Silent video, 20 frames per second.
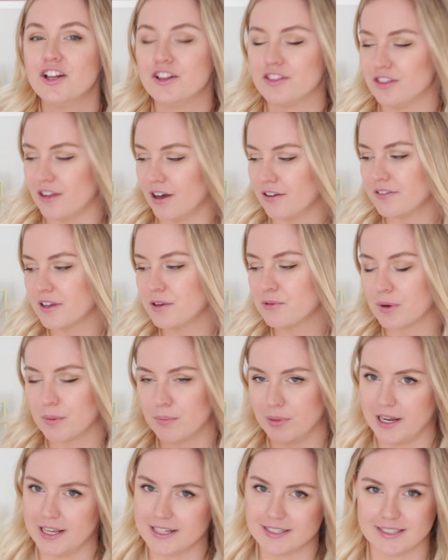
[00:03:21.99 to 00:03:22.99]
Nothing
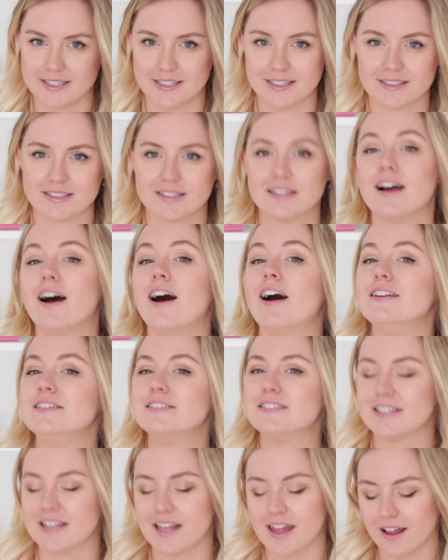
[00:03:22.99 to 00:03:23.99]
replaced it
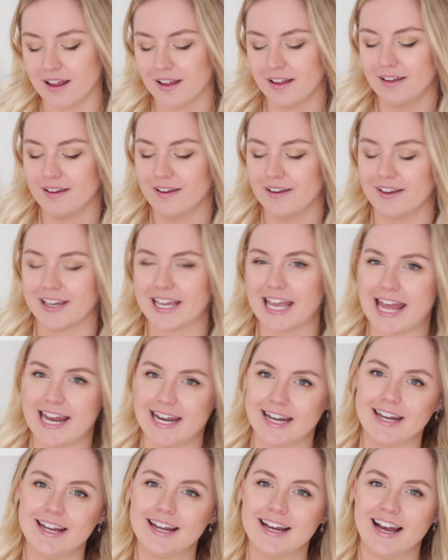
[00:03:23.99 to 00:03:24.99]
until,
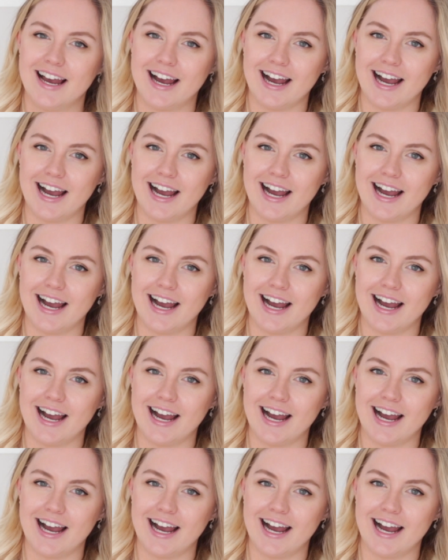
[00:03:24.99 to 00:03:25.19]
again,